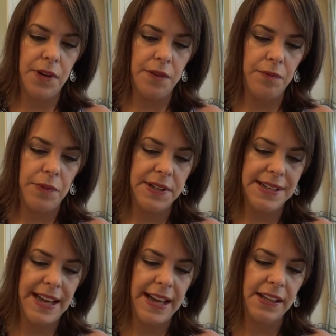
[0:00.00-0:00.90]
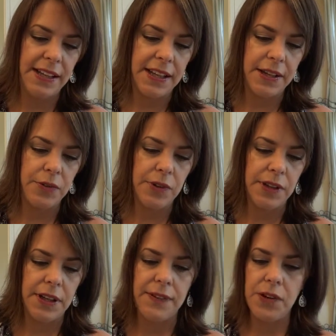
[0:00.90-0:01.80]
metallic-y,
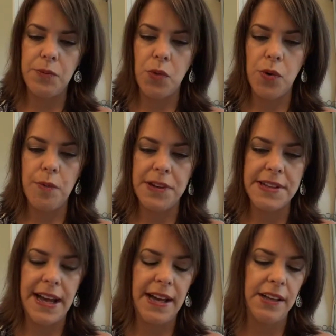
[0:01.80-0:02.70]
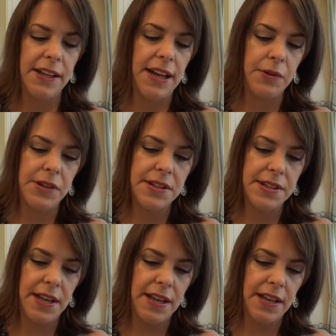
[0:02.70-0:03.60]
really. They're more metallic, I would
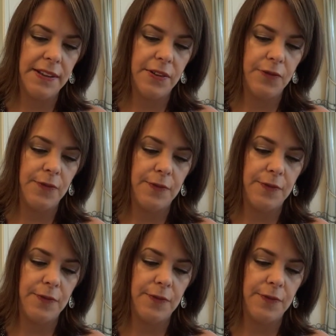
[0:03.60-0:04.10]
say. They're